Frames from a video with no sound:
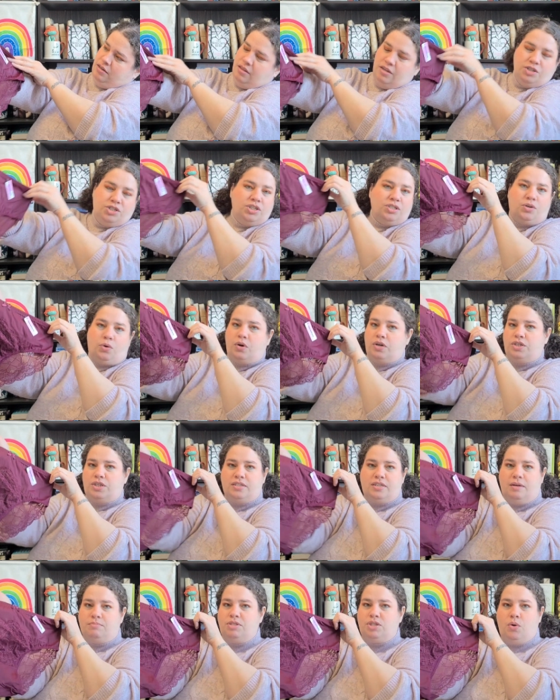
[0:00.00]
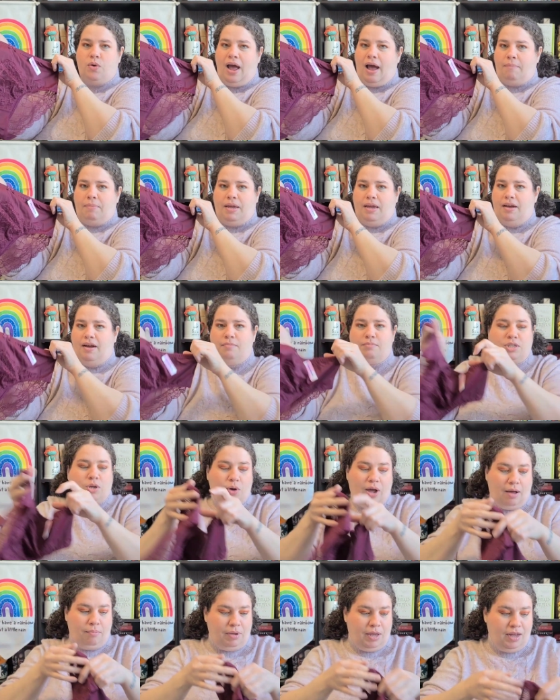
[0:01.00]
They're just gorgeous. I'm so happy. I'm so
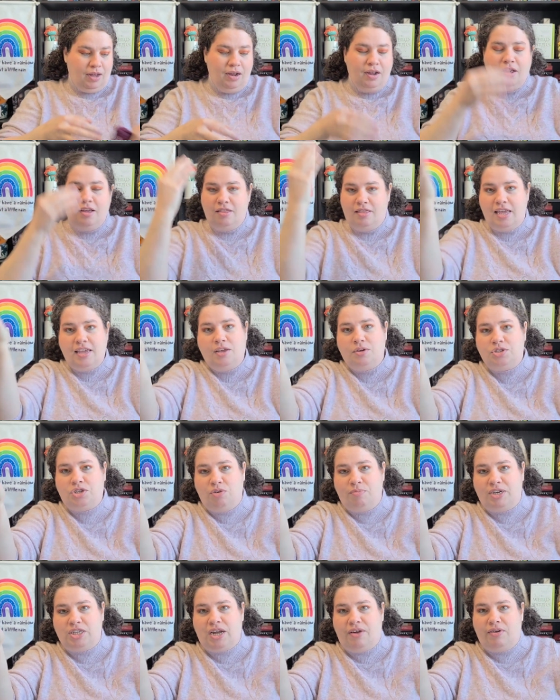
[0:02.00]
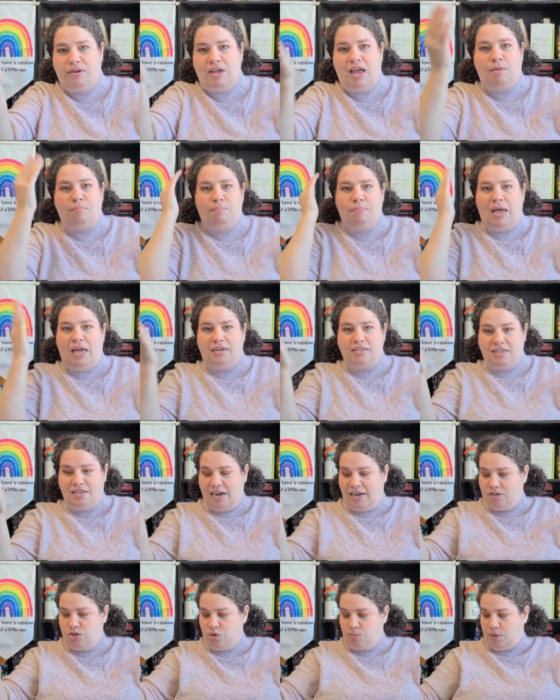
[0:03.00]
happy. Thank you so much, Heaven ha Panty.
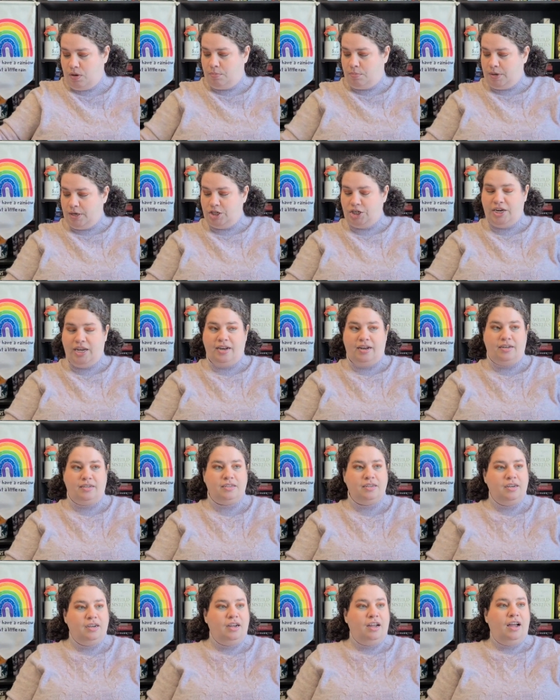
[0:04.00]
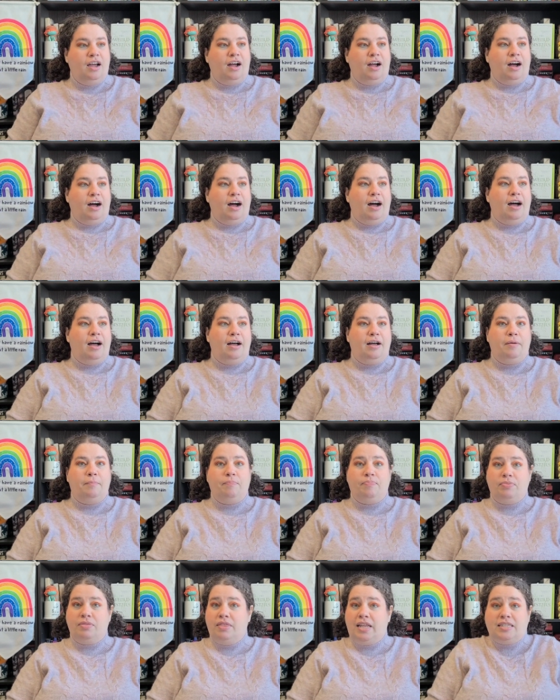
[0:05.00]
I super appreciate it.
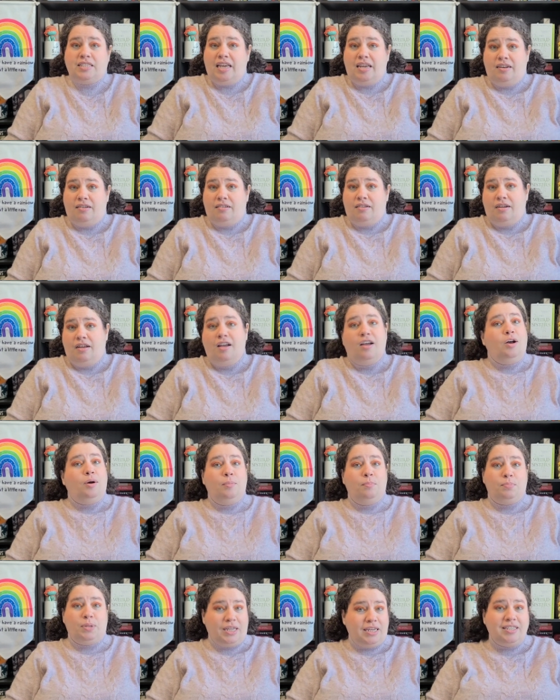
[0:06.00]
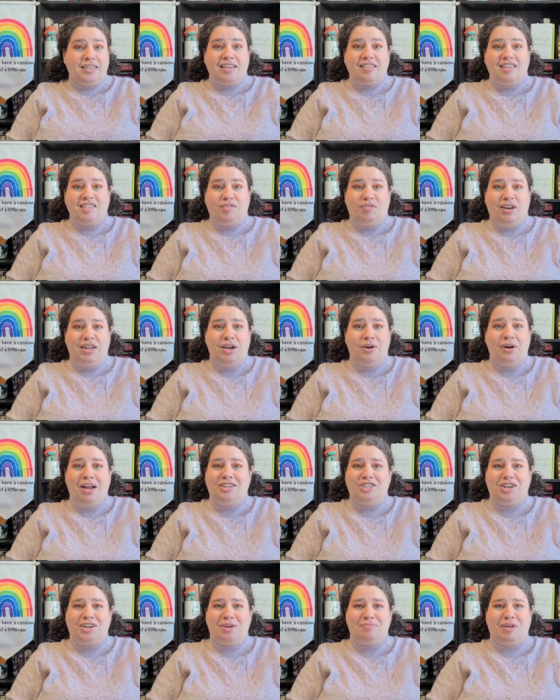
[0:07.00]
Um, that's it. Please like this video and
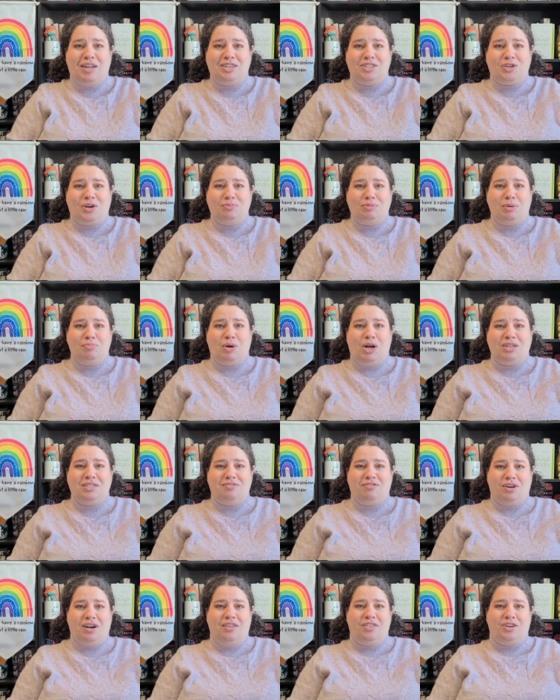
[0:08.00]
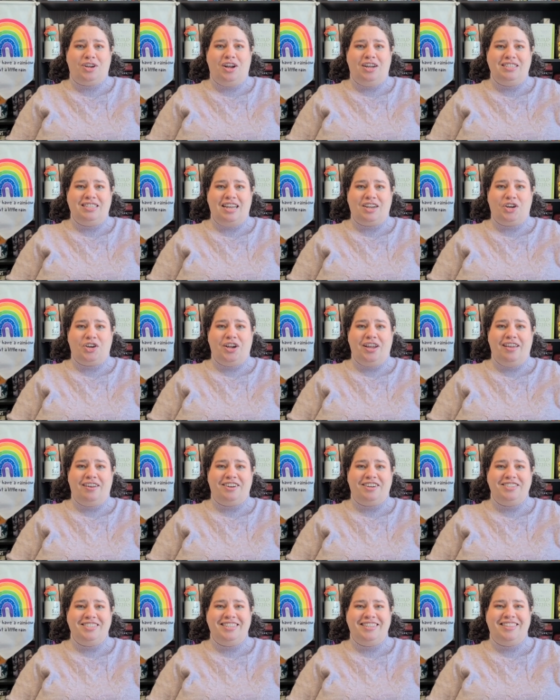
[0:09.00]
check out my description box for other content
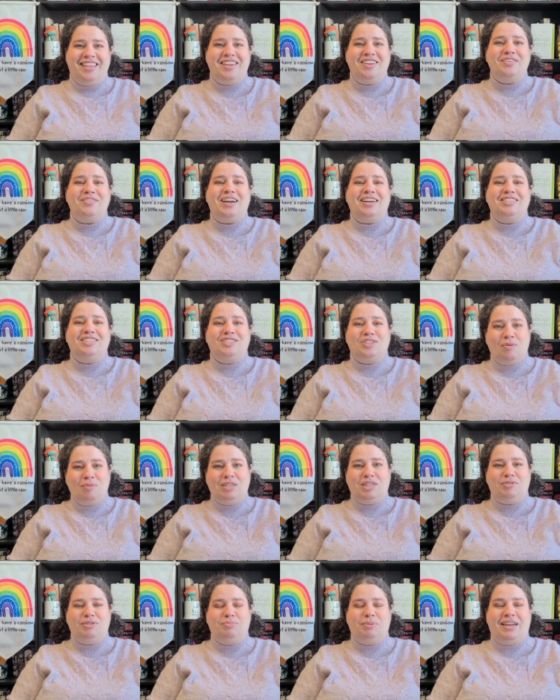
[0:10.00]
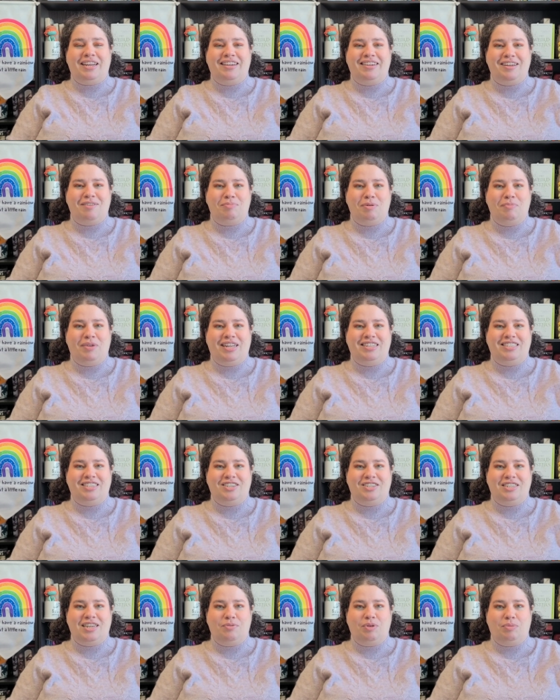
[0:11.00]
creators. Thank you guys so much for spending a couple minutes of
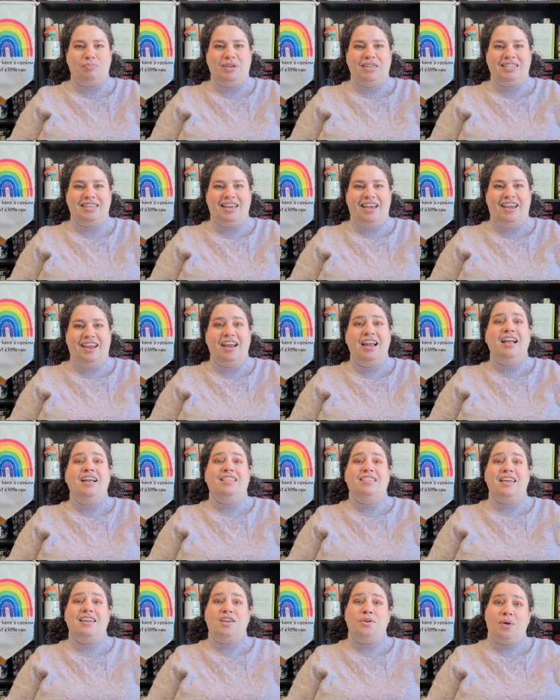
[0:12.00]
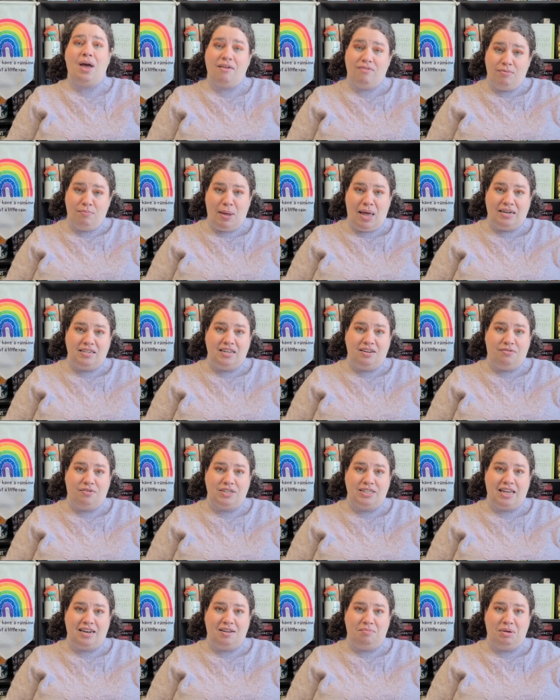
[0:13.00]
your day with me today. Thank you, Heaven Panty, for
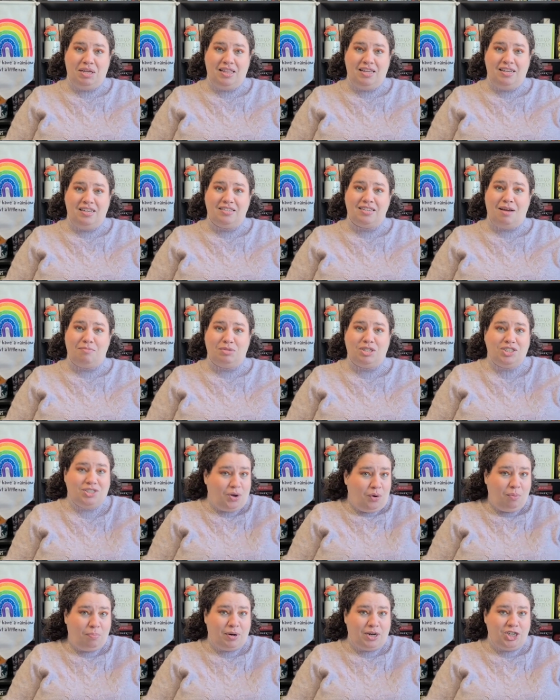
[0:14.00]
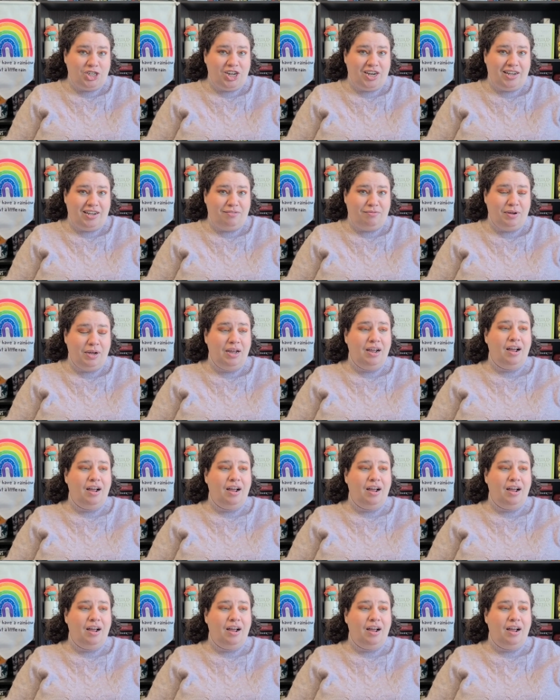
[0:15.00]
sending me these. I'm so appreciative.